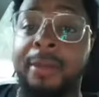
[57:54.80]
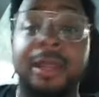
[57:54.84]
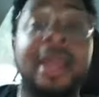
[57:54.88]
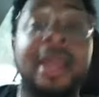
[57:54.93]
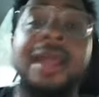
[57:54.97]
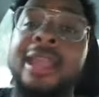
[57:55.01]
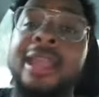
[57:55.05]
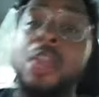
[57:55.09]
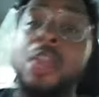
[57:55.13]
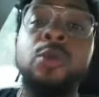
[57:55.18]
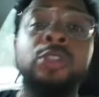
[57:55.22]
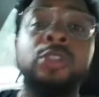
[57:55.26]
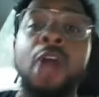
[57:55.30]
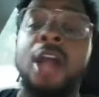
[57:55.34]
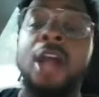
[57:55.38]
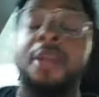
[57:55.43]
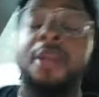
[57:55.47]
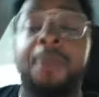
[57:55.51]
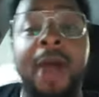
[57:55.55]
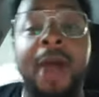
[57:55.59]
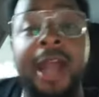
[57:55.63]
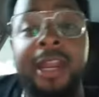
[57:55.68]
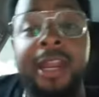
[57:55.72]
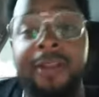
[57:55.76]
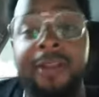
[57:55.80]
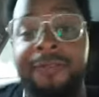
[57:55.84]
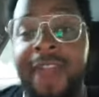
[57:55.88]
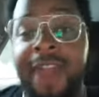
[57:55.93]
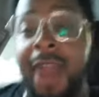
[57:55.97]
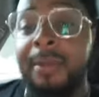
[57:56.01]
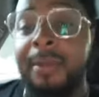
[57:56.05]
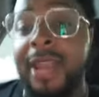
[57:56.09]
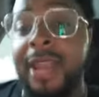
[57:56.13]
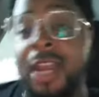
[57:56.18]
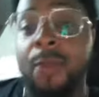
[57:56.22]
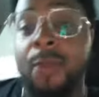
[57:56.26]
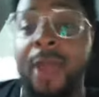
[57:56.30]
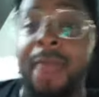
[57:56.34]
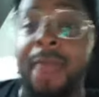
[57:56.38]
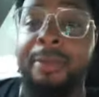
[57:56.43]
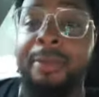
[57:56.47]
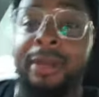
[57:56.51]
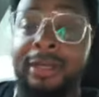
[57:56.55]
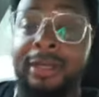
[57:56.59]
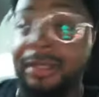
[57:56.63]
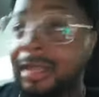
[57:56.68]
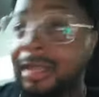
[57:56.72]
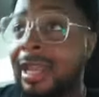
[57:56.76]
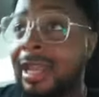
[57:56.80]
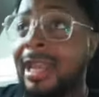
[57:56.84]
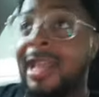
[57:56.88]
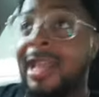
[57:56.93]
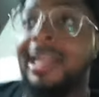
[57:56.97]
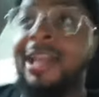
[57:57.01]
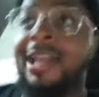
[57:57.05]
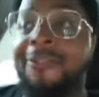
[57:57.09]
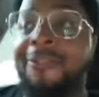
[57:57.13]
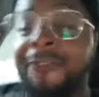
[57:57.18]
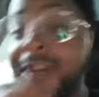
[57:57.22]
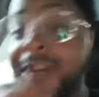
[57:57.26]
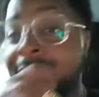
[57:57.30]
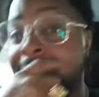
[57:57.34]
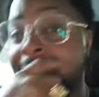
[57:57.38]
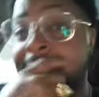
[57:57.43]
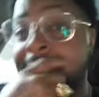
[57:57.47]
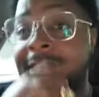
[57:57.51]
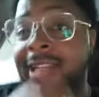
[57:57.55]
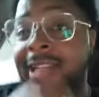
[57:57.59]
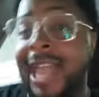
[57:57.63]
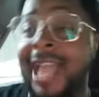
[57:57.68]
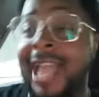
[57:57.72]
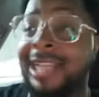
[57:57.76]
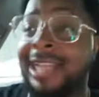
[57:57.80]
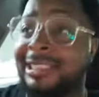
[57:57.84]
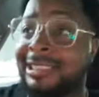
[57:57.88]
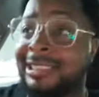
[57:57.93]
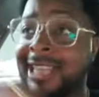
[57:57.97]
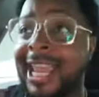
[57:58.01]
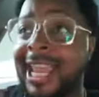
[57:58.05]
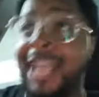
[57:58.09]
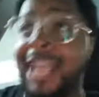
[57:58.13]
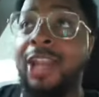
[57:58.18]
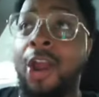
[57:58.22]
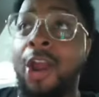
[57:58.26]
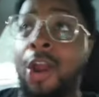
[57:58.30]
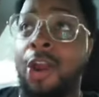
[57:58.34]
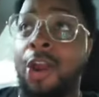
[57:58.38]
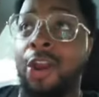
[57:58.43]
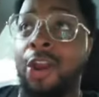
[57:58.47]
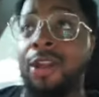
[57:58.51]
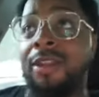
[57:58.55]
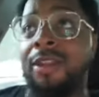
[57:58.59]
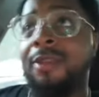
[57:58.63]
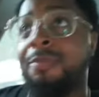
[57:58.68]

You was already part of the family anyway, but officially, like seen, heard,